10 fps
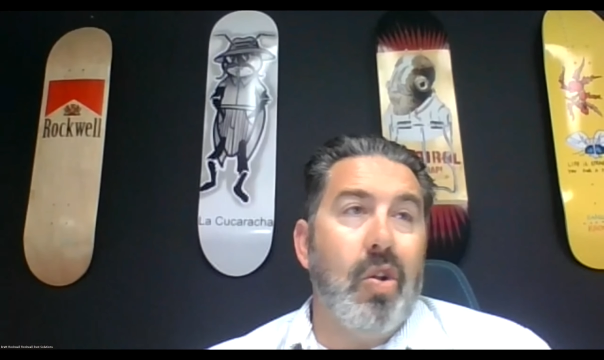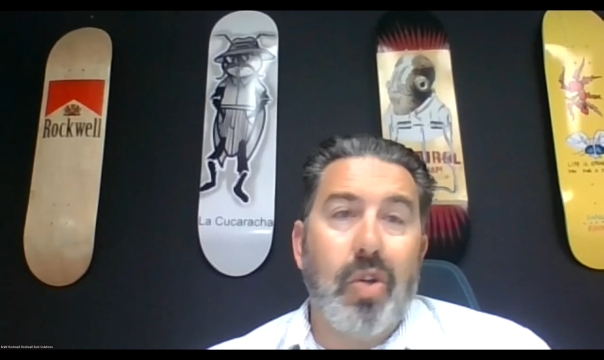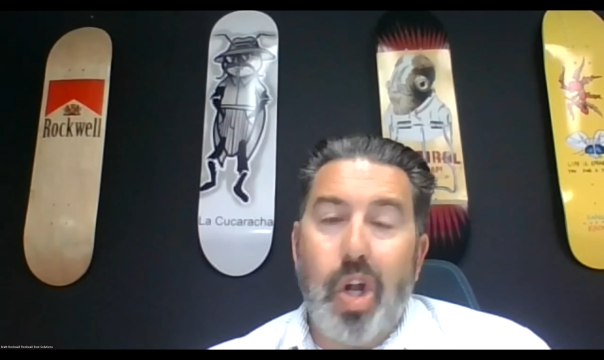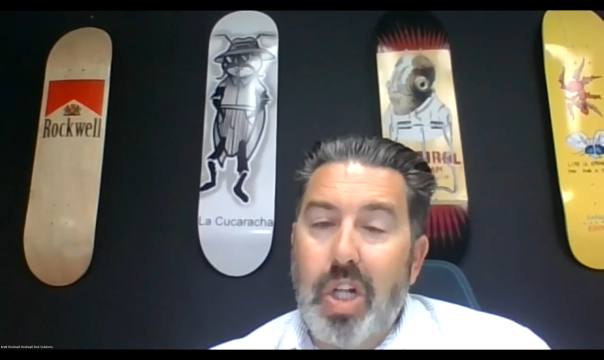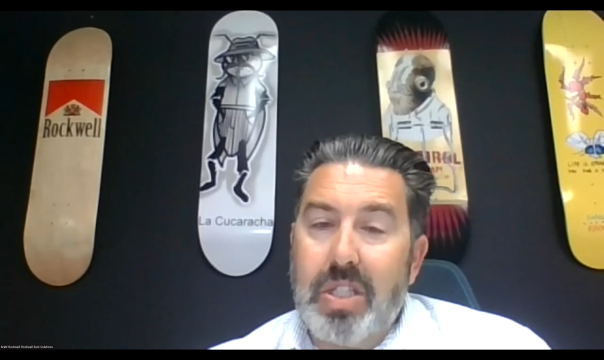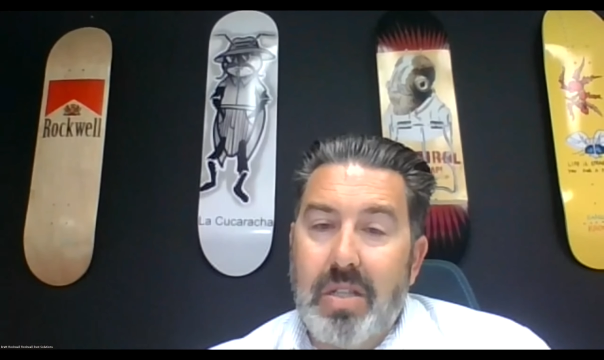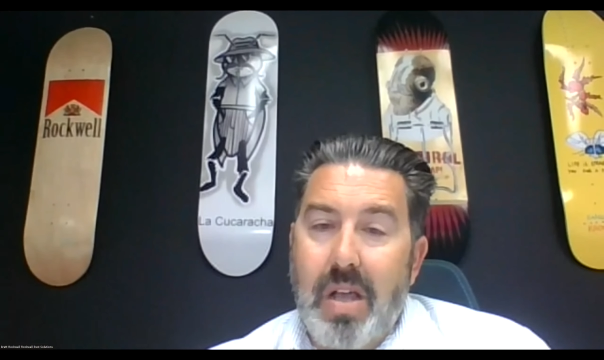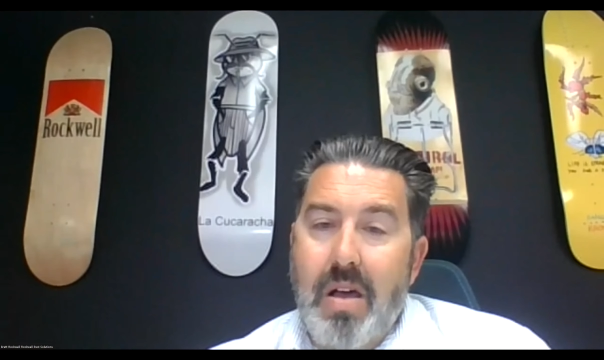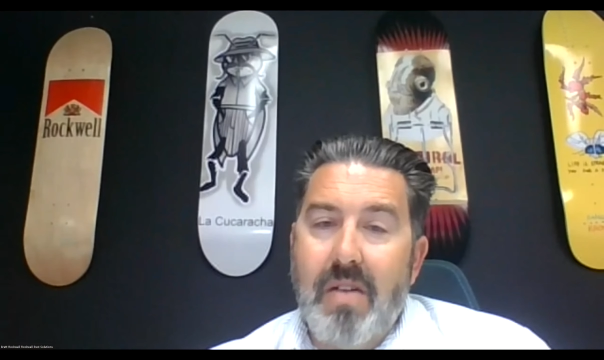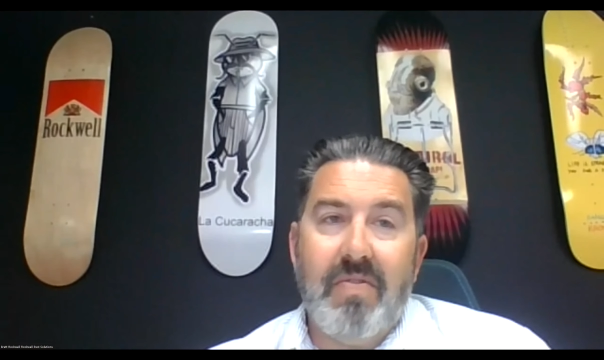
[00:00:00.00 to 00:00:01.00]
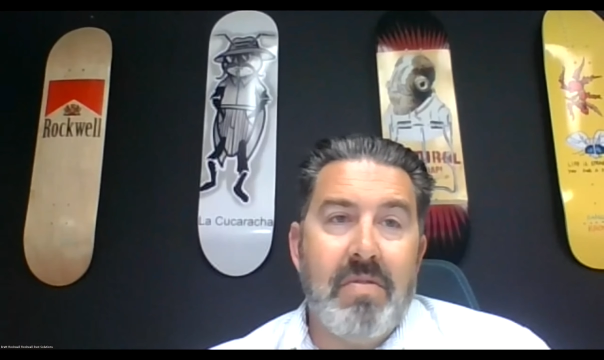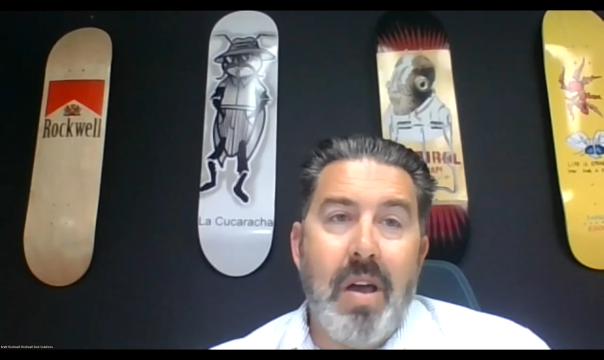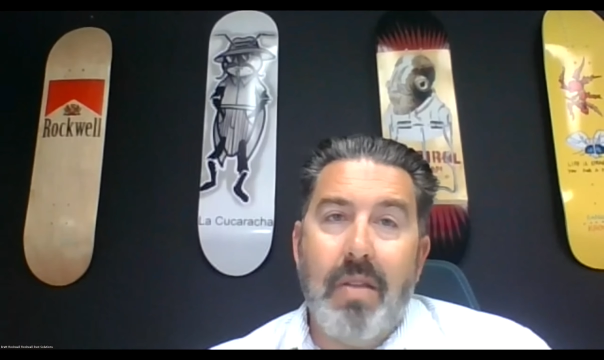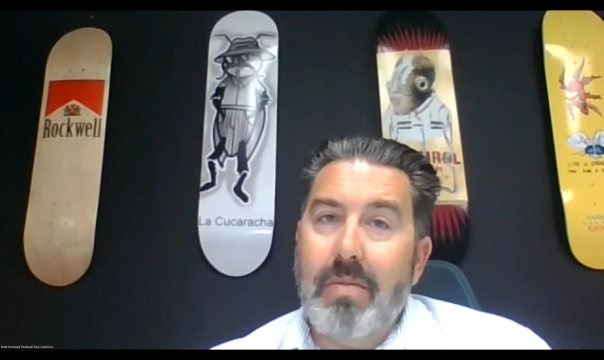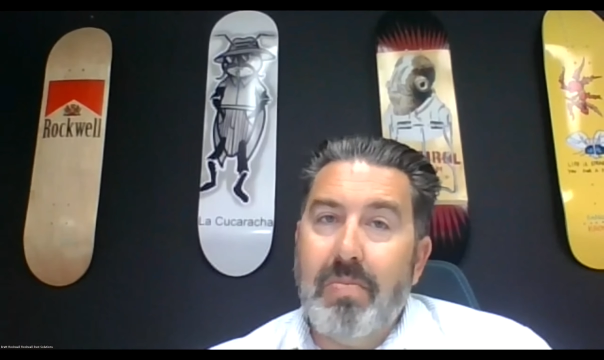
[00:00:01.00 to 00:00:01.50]
current stuff,
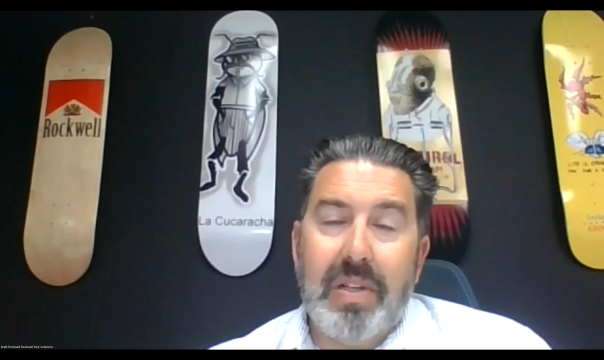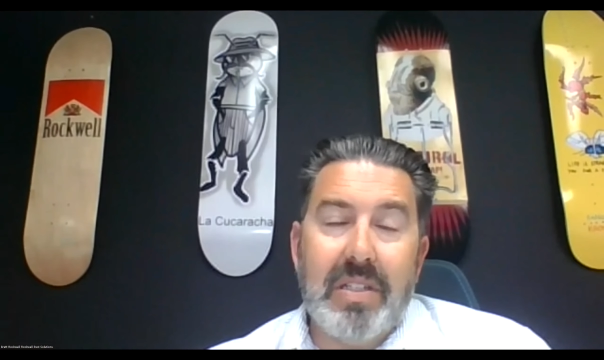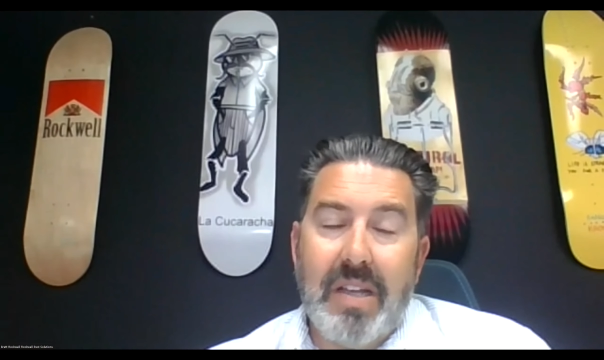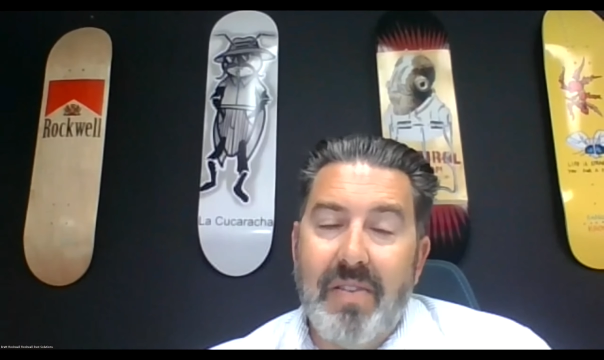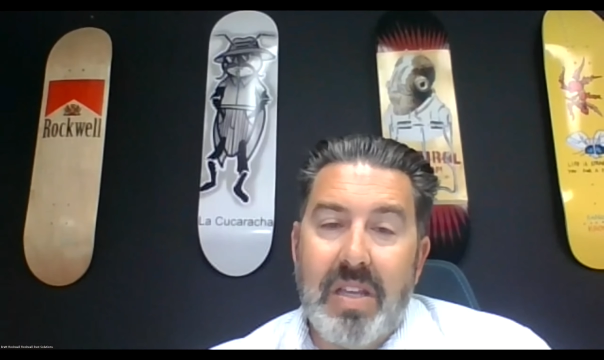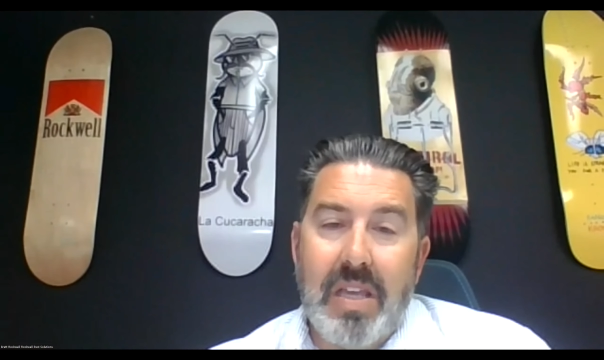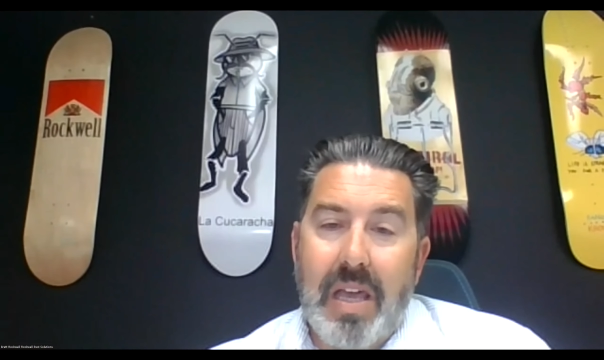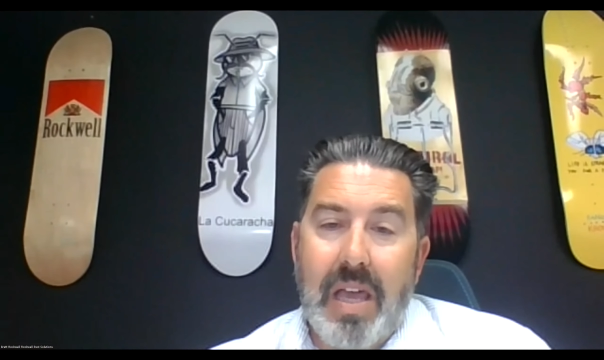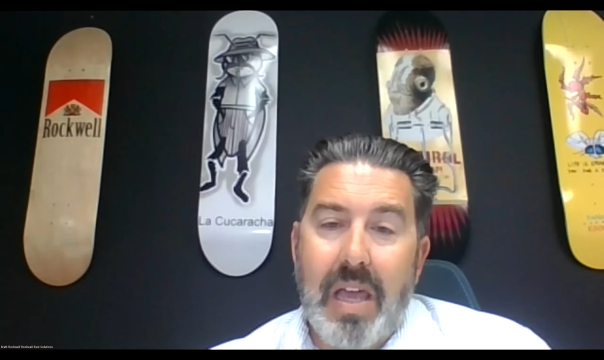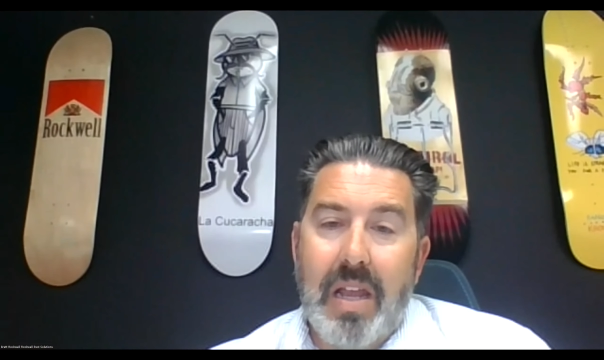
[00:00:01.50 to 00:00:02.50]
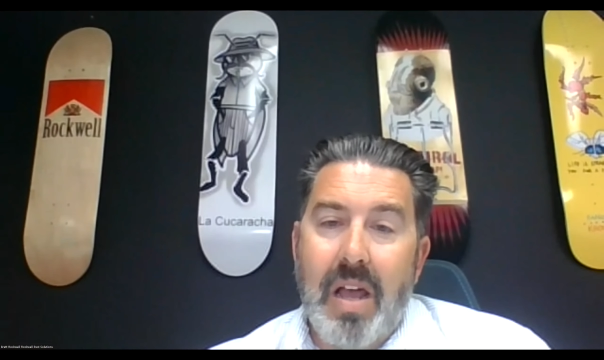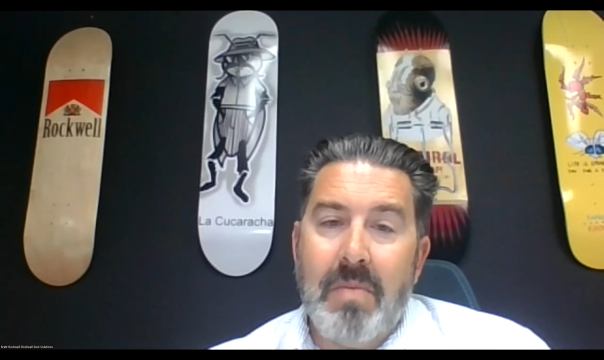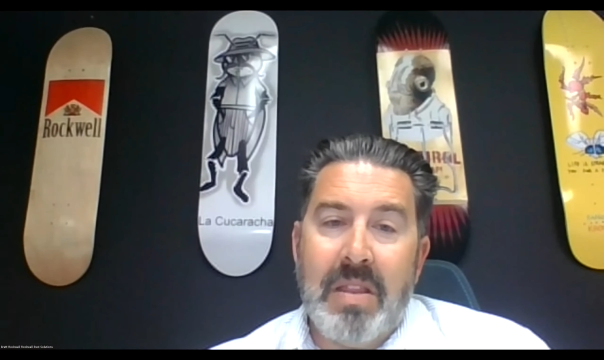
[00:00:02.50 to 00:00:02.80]
nothing pre-78.